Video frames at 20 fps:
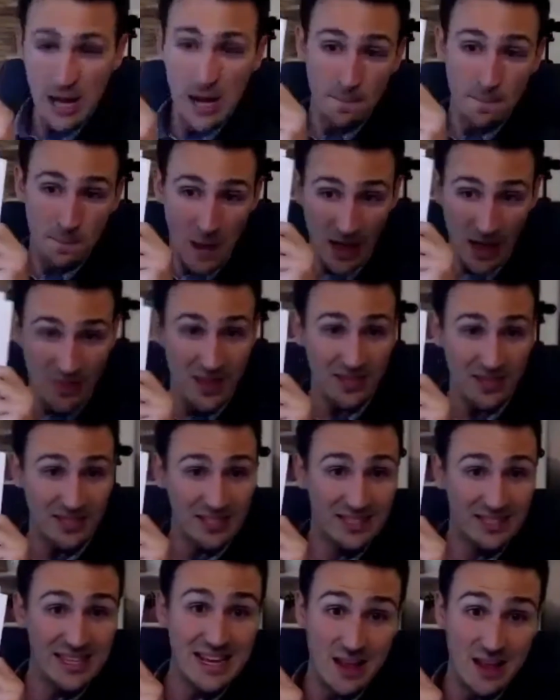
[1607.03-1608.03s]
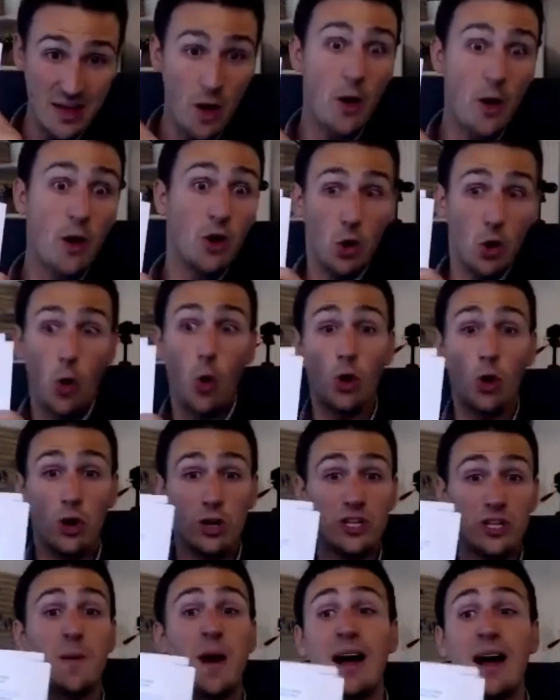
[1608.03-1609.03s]
and this is the
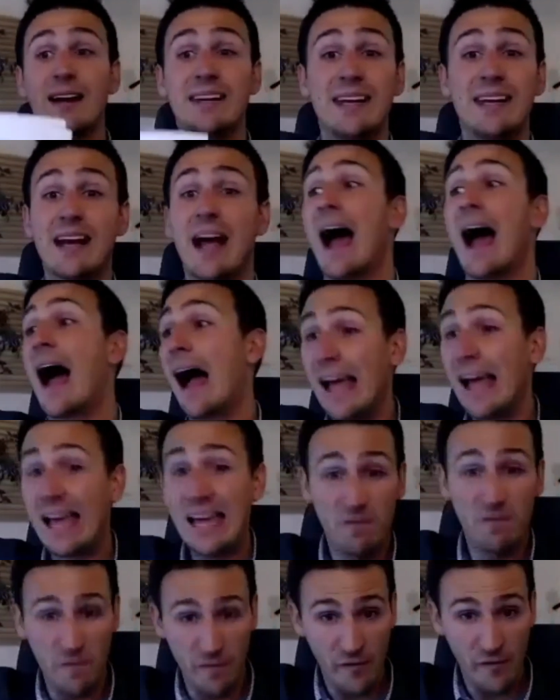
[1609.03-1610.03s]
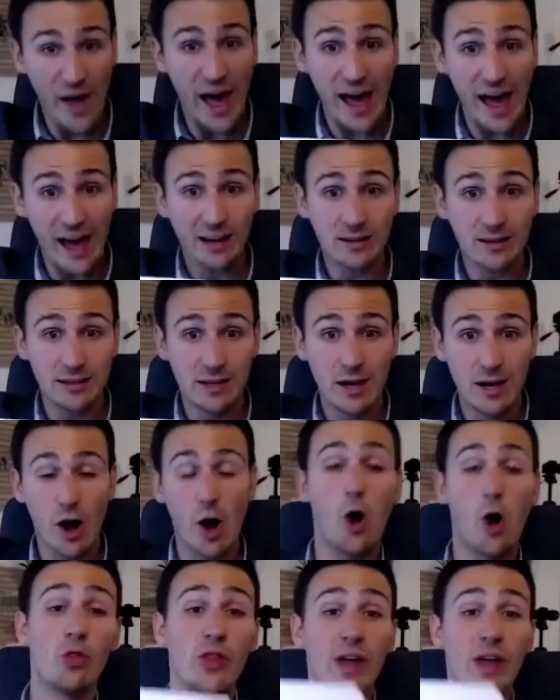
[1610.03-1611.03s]
corresponding effect
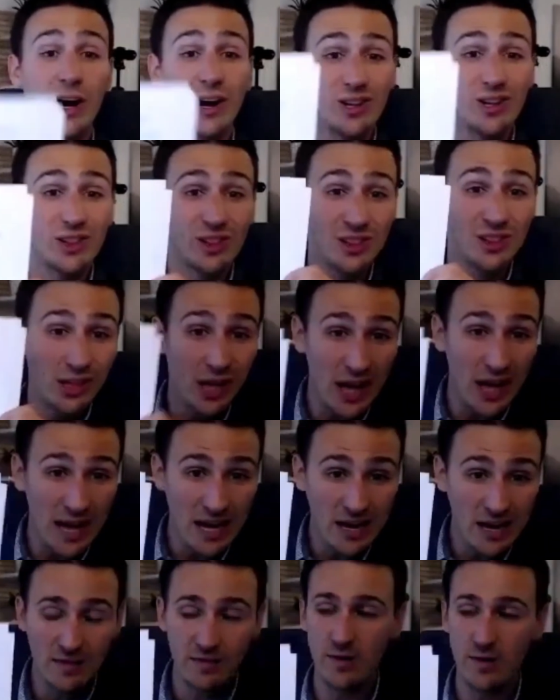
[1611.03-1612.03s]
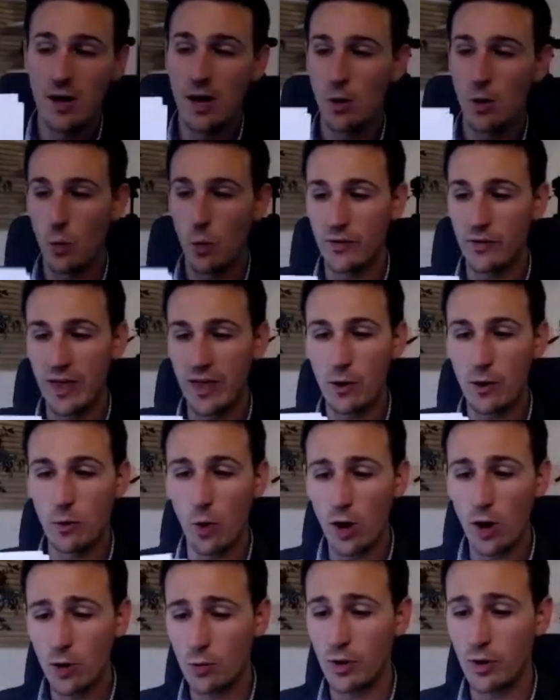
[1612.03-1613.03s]
on their life when they
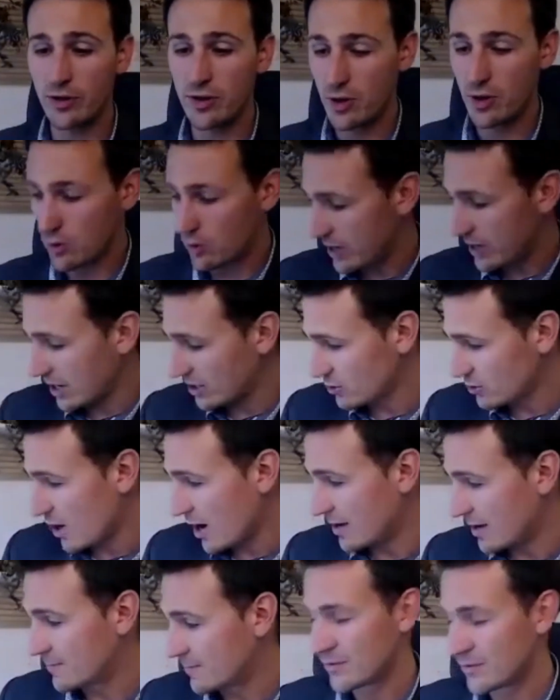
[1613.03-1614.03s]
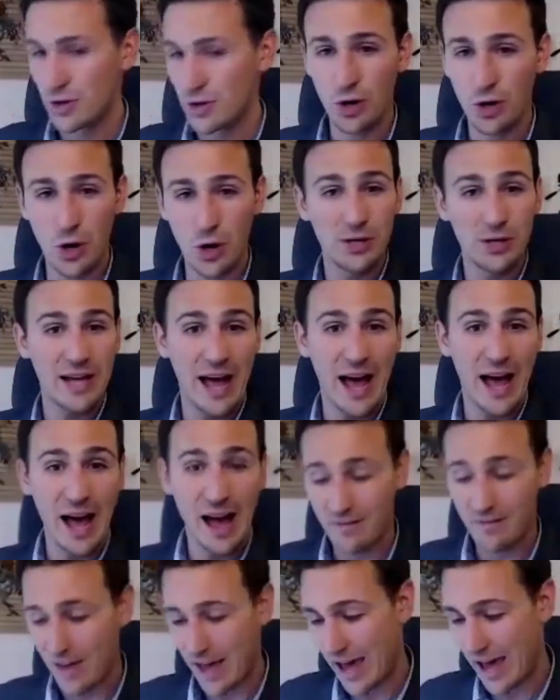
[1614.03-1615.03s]
work with you, guess what? You're going to
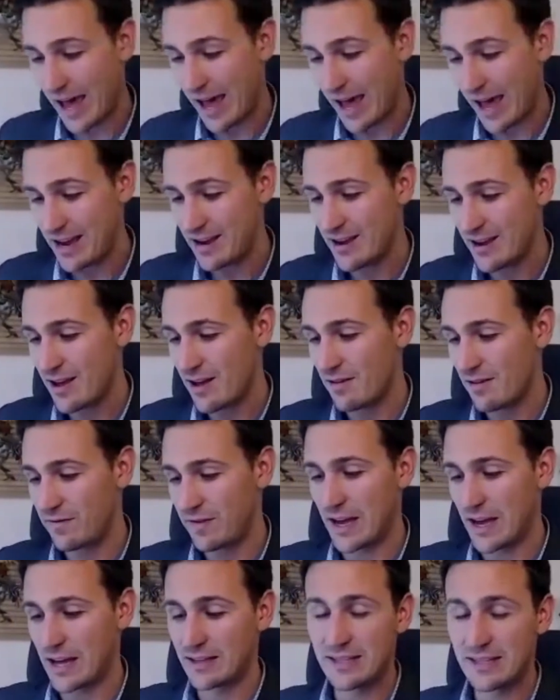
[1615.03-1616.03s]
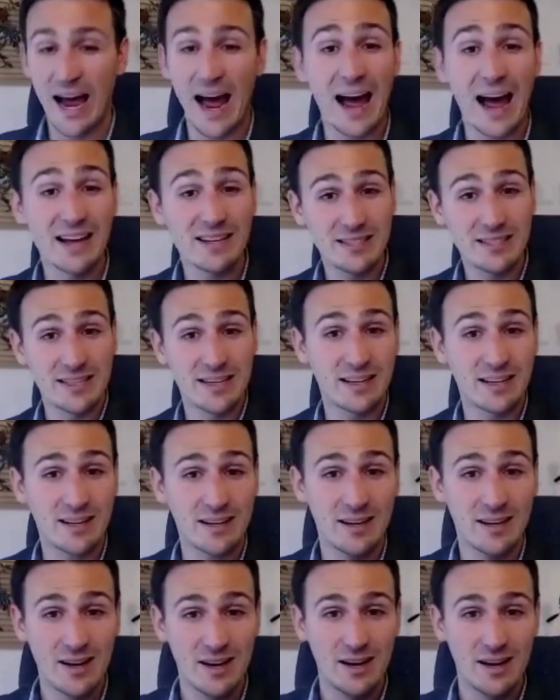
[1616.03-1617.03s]
have a
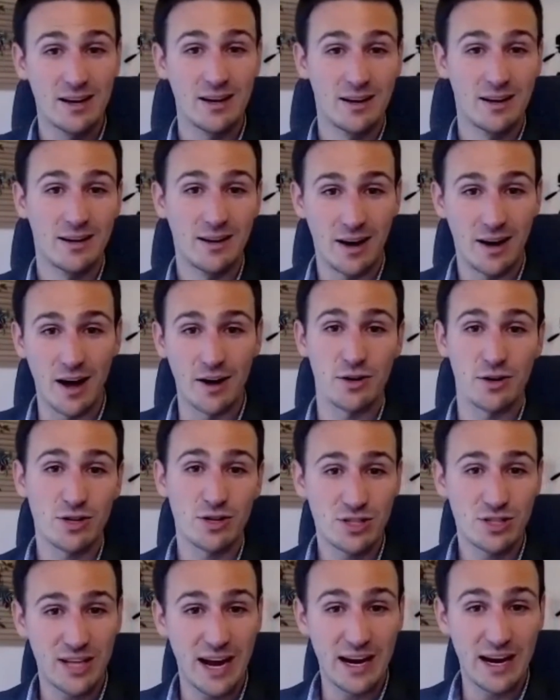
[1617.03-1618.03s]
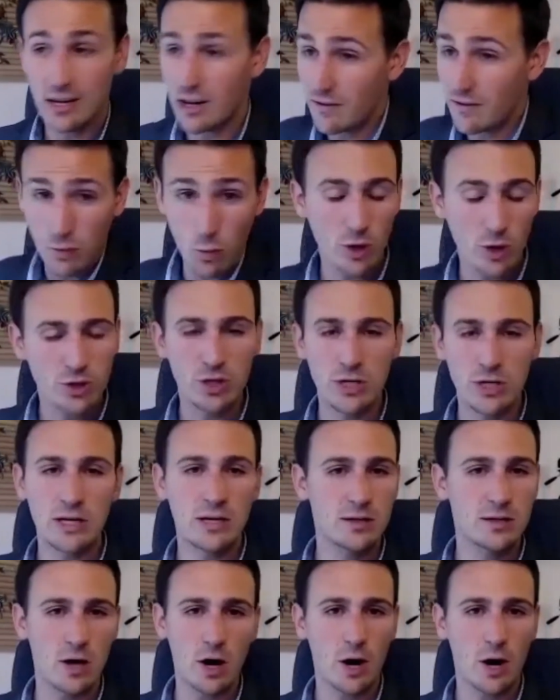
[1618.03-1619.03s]
fantastic understanding of what you need
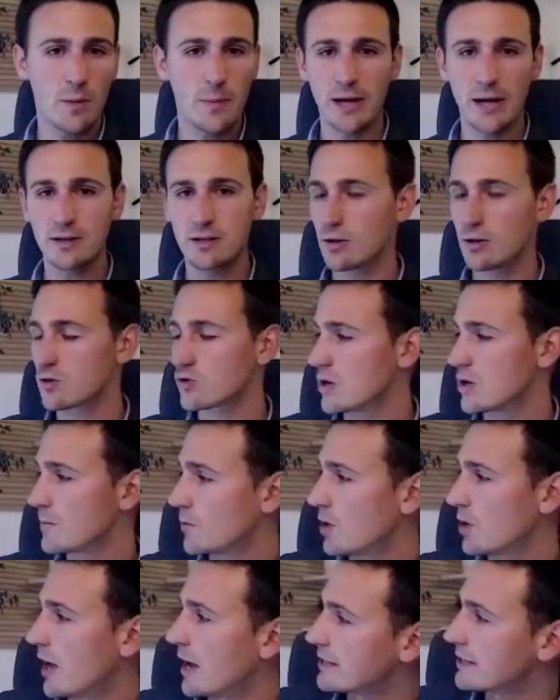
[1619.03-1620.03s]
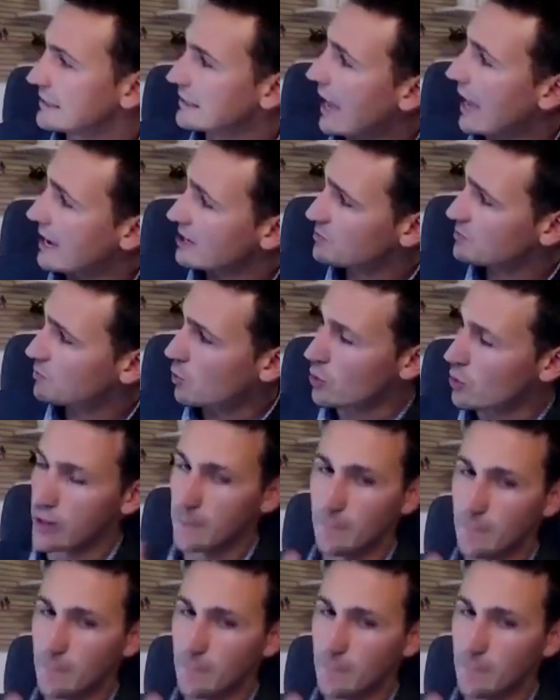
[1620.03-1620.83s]
to talk about to your dream clients. Last point,